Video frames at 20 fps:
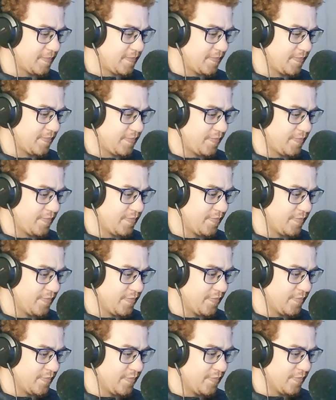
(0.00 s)

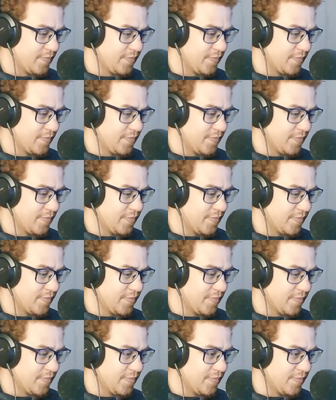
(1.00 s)

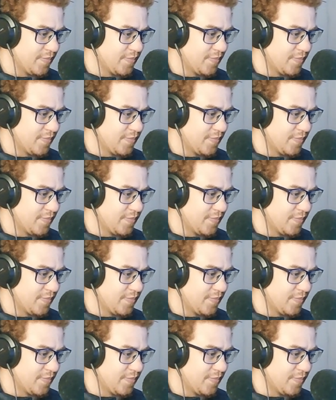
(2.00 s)
(silence)